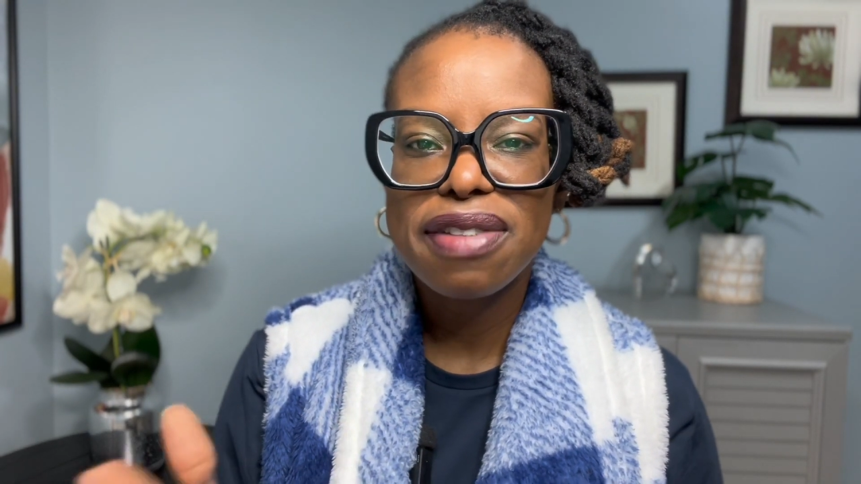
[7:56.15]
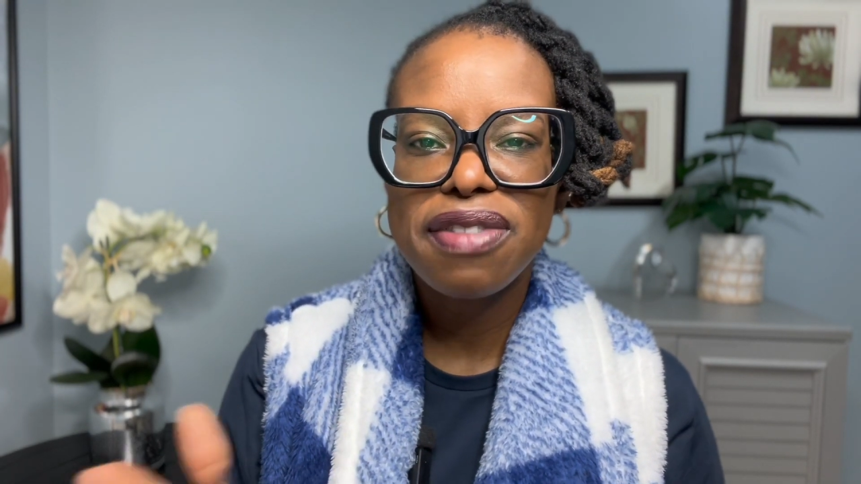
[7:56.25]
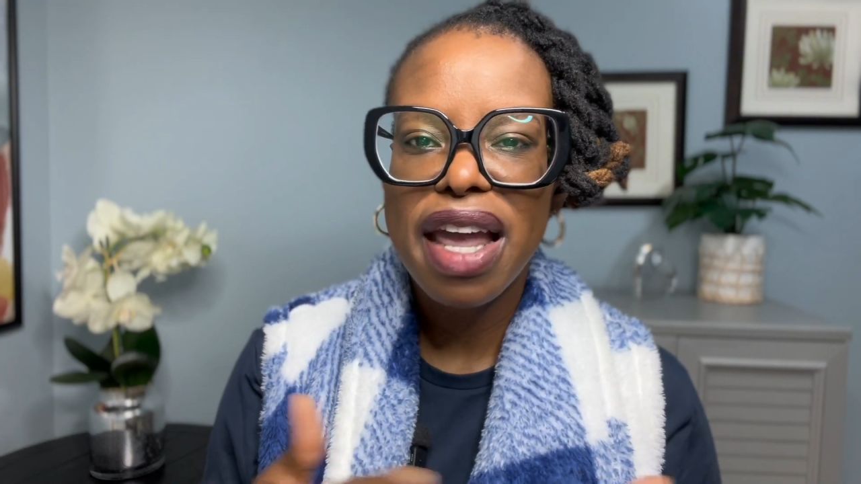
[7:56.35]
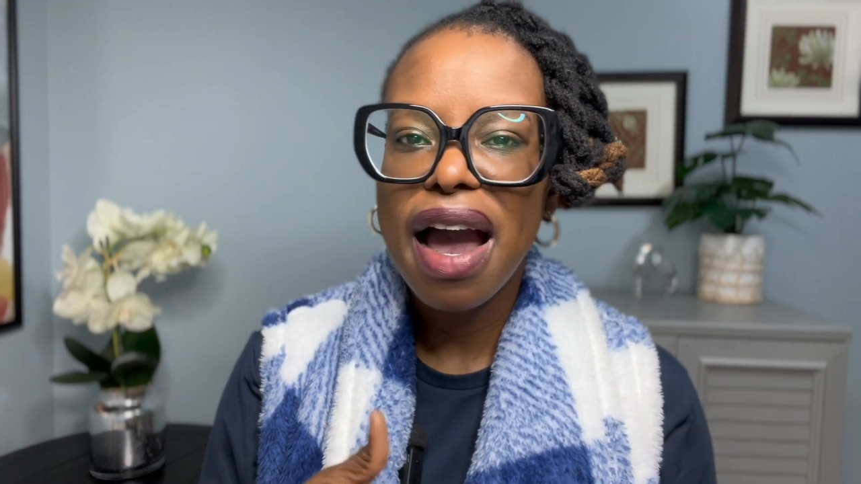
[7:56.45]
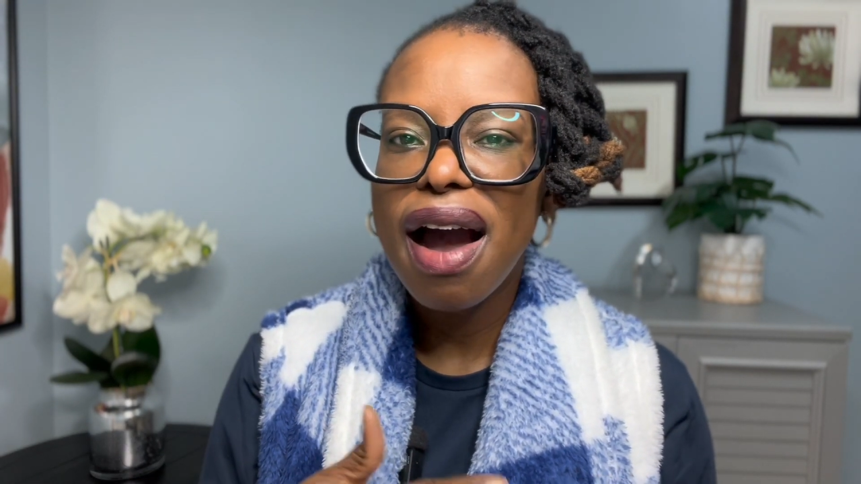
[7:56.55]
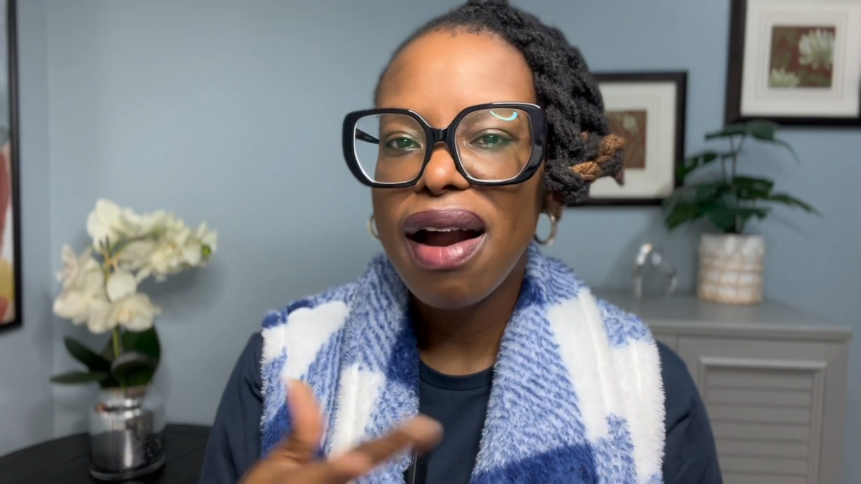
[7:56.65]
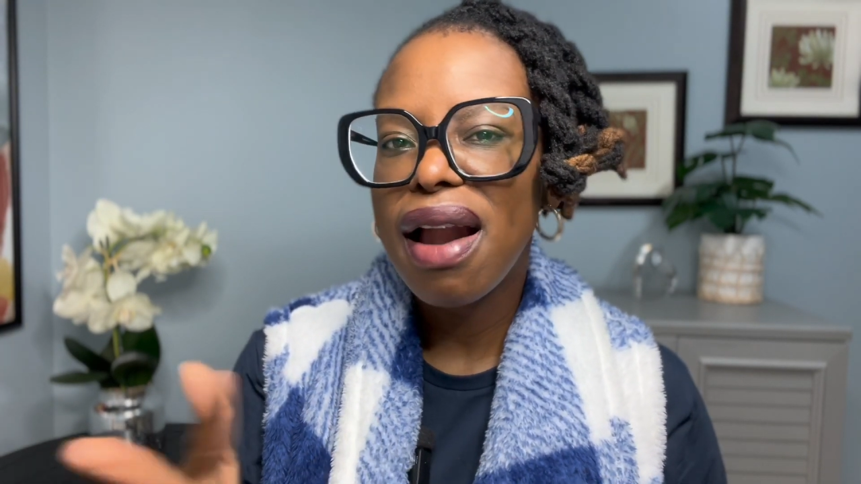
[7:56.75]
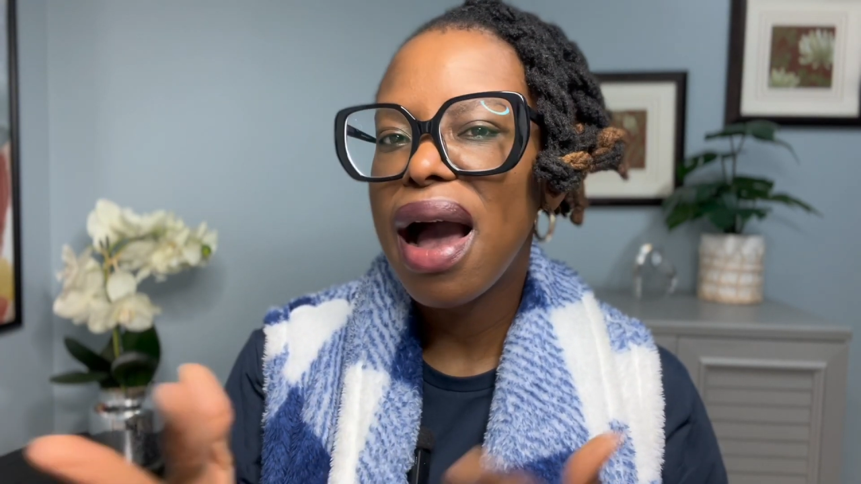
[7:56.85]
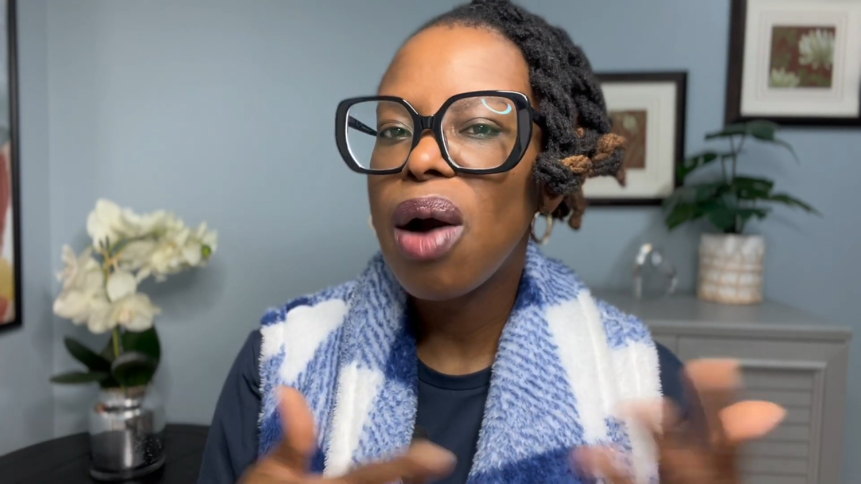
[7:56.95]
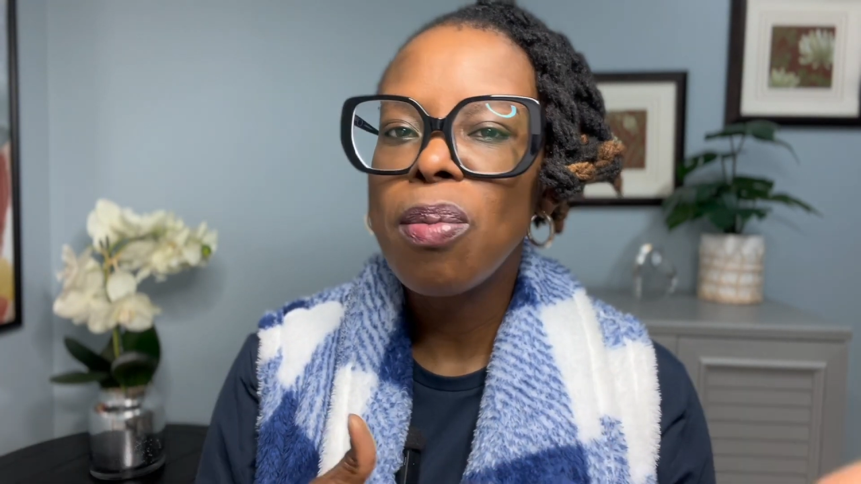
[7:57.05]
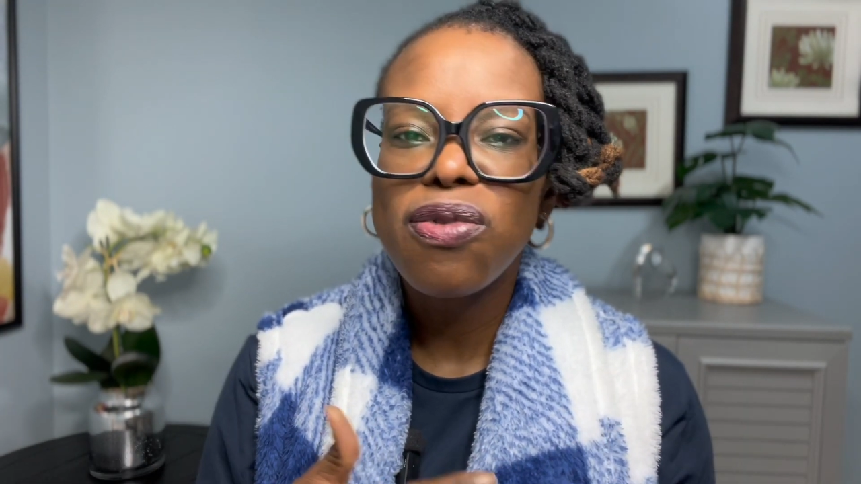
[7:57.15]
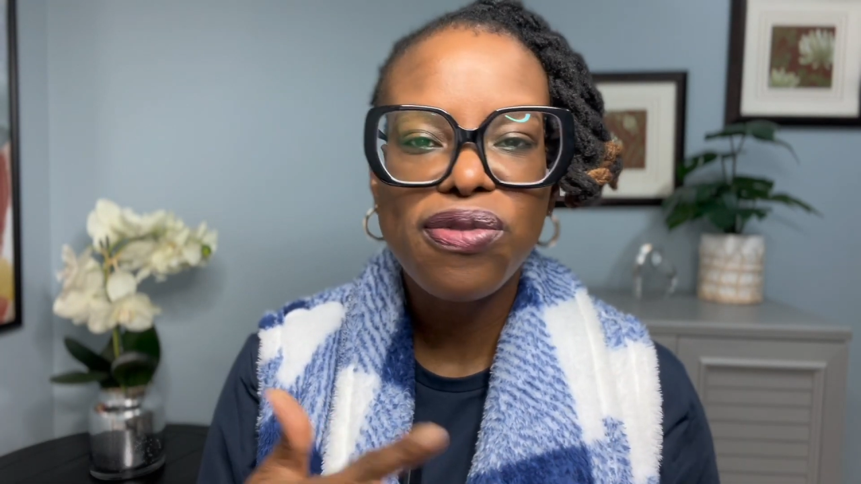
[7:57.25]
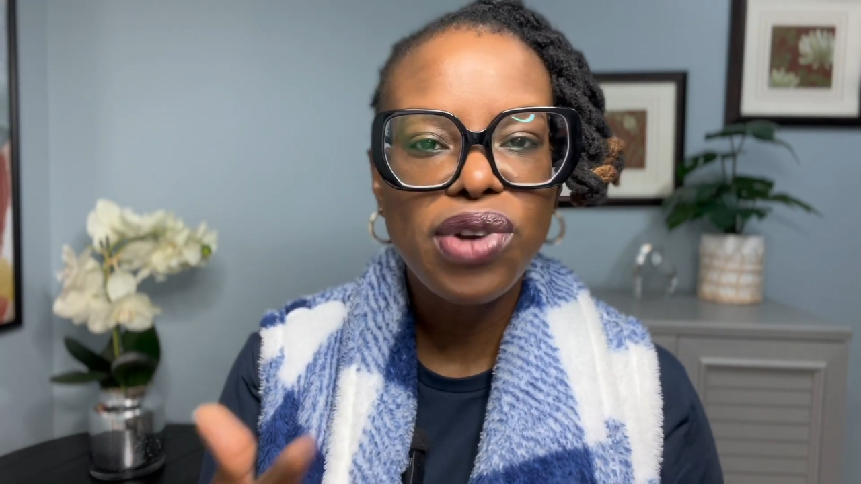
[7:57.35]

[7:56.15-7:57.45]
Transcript: If they are, how